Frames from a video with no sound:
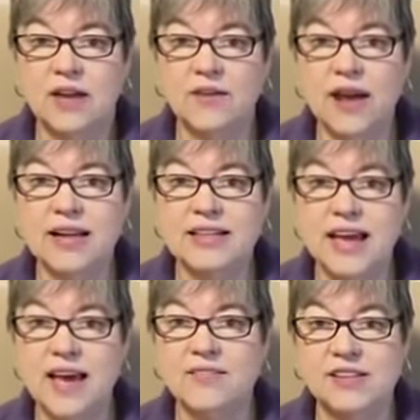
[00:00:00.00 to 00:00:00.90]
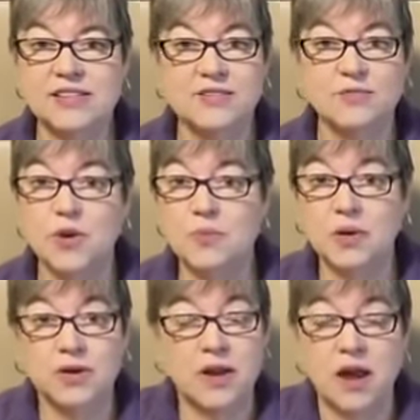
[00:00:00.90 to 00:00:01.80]
Ready to have a
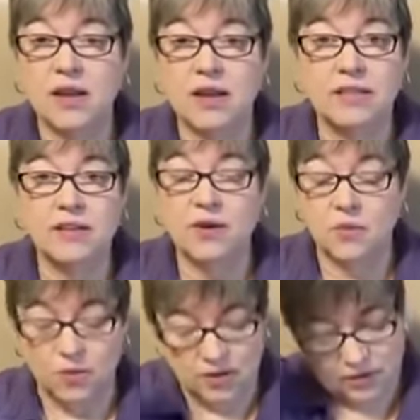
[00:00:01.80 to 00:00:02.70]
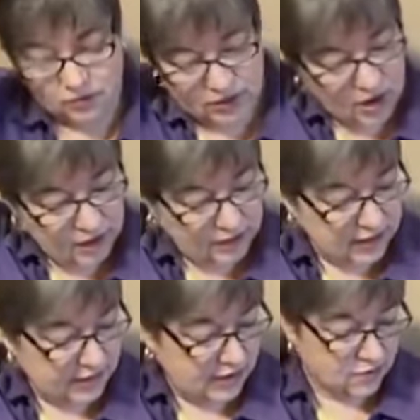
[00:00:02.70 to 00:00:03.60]
Roomba knocking at the door. We're not
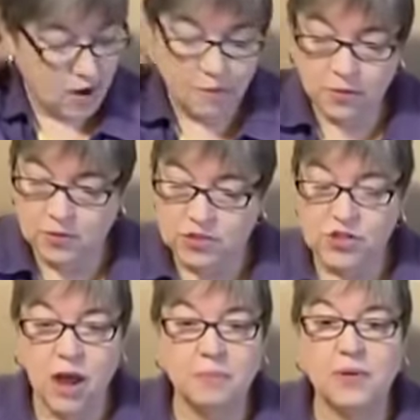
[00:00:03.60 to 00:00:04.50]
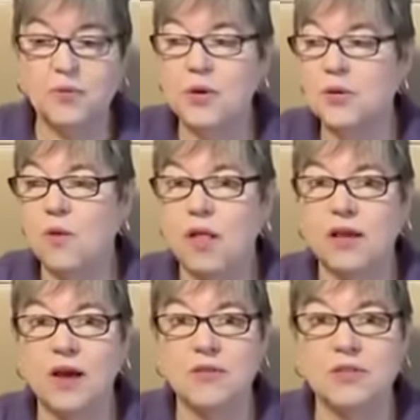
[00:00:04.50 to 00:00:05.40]
letting in. Robert was chopping wood a
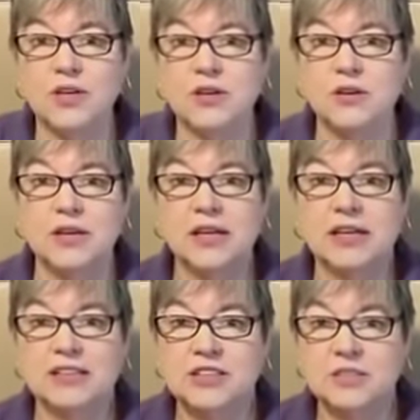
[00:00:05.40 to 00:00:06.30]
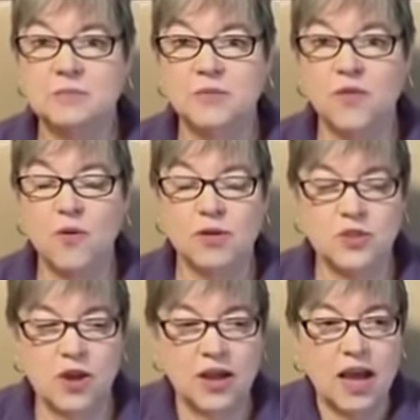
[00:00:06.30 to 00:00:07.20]
while ago too, just before.
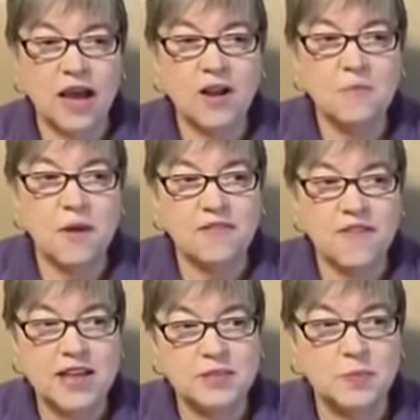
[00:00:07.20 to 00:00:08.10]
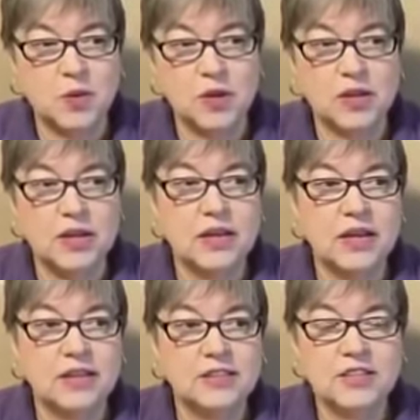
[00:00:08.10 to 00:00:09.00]
So I got on my Facebook
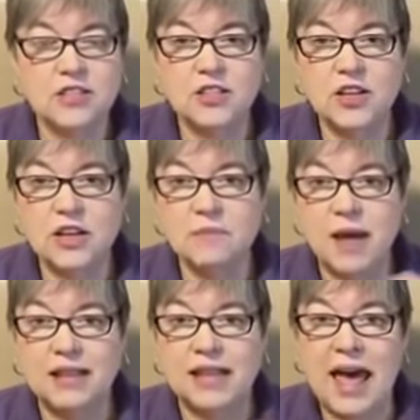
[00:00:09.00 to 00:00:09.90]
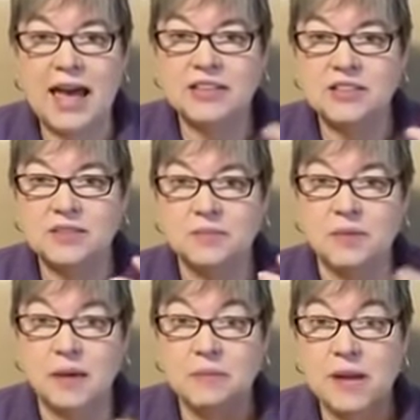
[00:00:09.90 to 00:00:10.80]
just to look at my
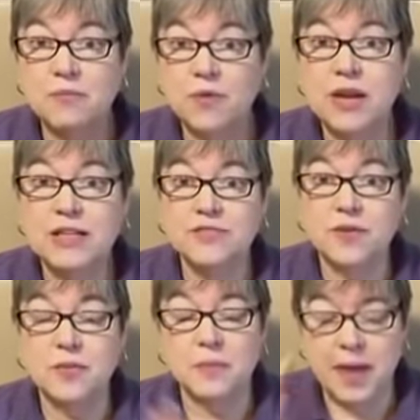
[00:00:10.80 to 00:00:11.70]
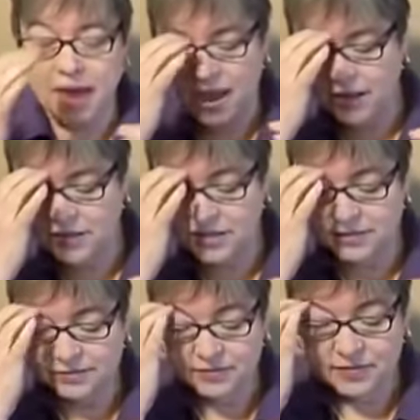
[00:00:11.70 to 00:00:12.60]
memories from the past.
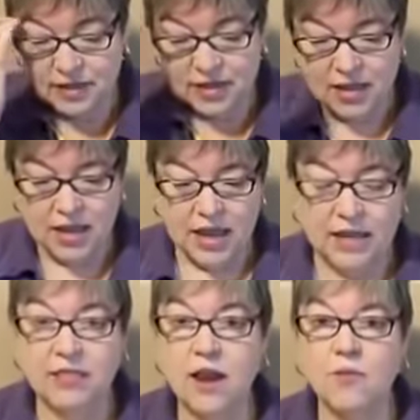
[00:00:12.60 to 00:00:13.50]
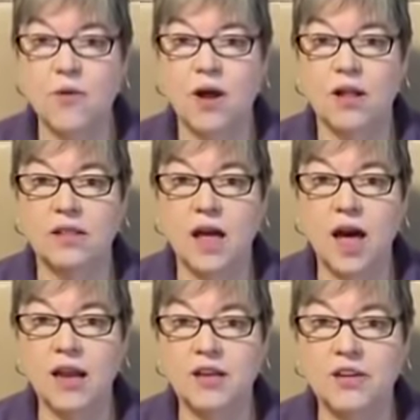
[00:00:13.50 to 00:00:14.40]
And there were a
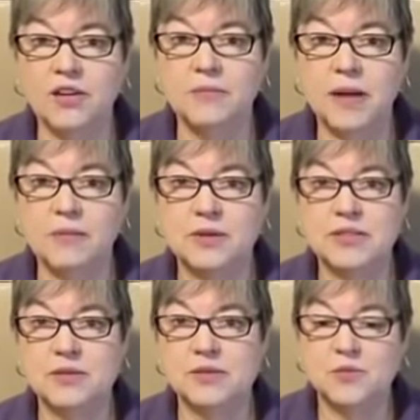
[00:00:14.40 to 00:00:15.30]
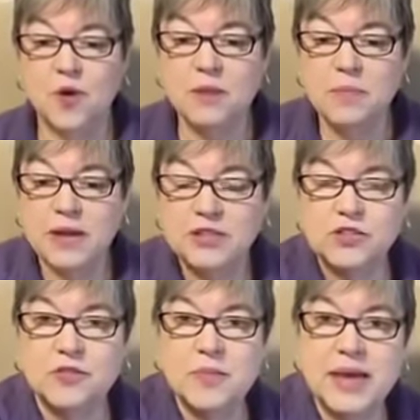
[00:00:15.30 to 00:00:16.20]
lot of good memories. There was one
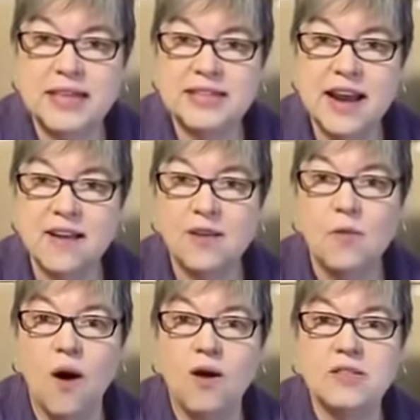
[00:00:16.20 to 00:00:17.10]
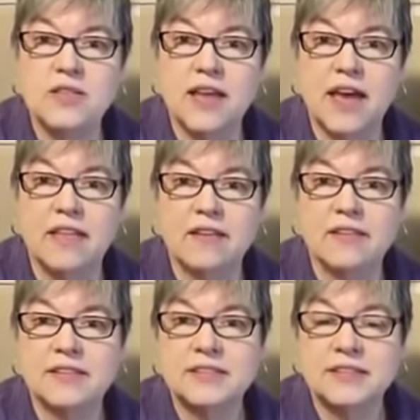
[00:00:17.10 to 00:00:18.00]
picture of me and Terry Walls together.